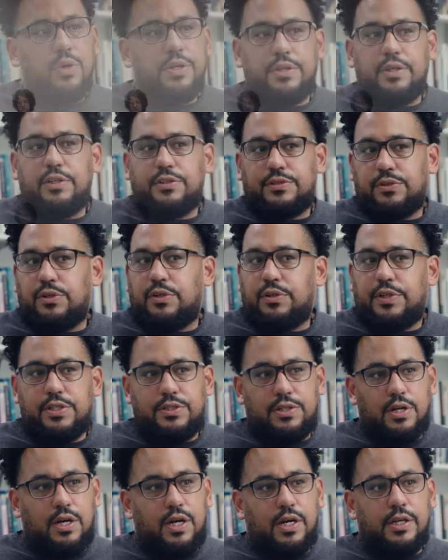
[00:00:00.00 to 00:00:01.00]
we do
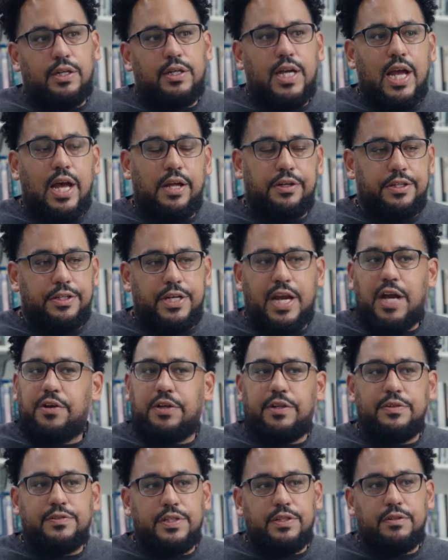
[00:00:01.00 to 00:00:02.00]

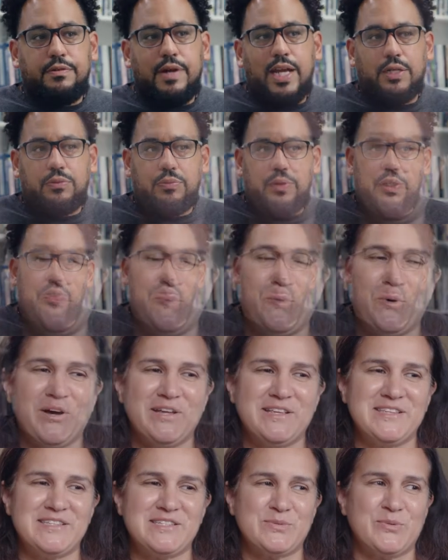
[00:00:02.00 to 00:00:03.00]
involves the ability to
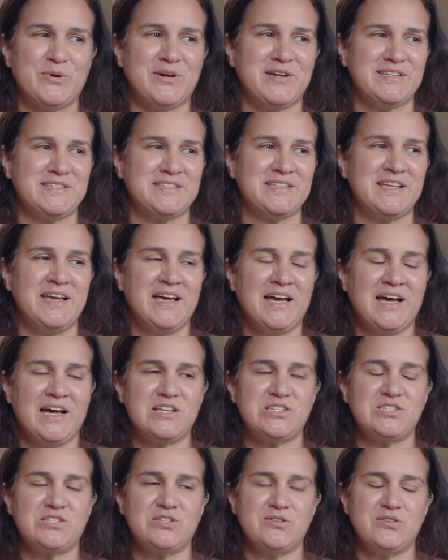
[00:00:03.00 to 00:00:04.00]
understand
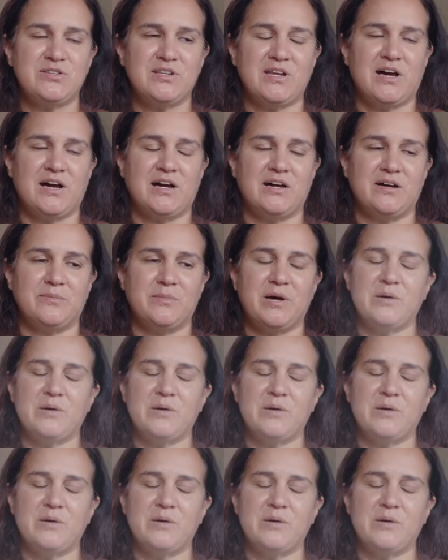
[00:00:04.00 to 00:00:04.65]
people and